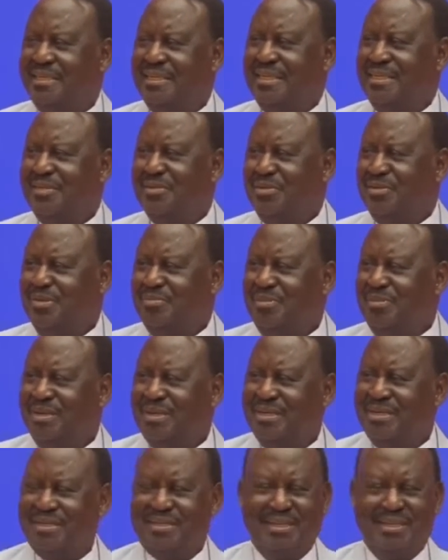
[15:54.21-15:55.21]
That is what
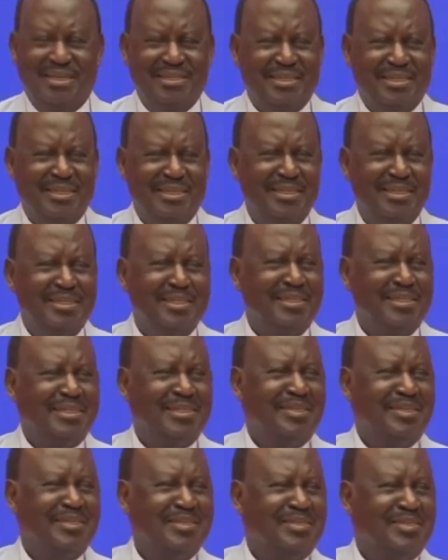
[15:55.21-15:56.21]
Margaret Thatcher
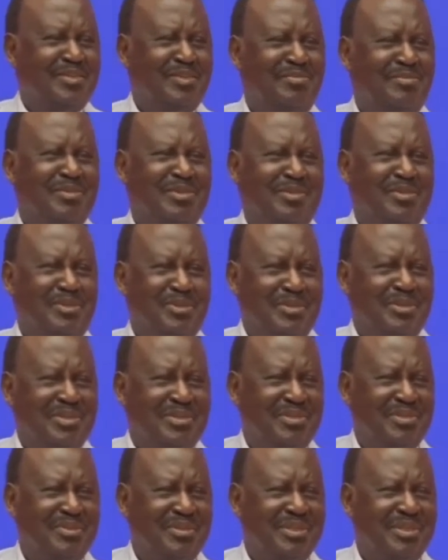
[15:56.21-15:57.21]
told Britons